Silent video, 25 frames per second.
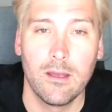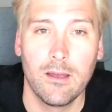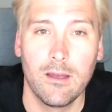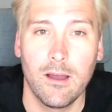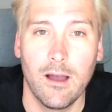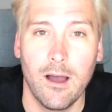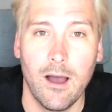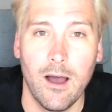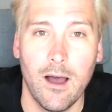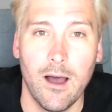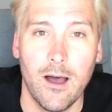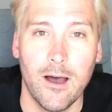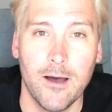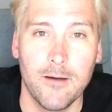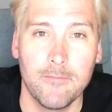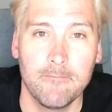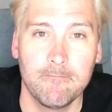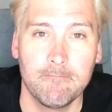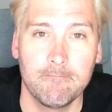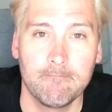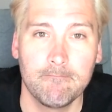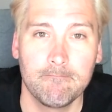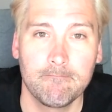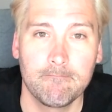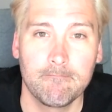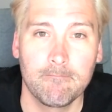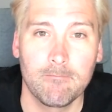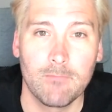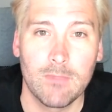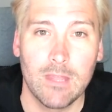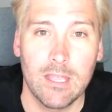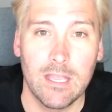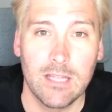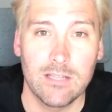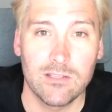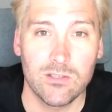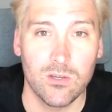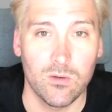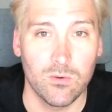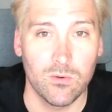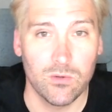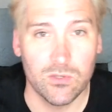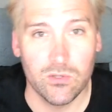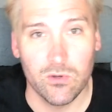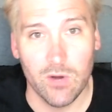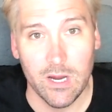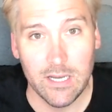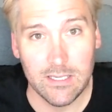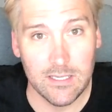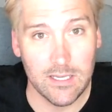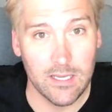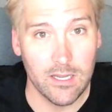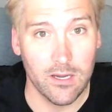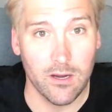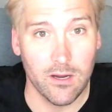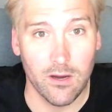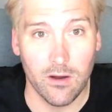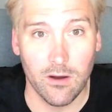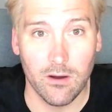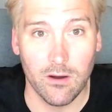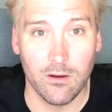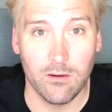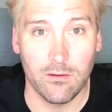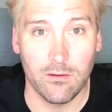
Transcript: And so it was great to hear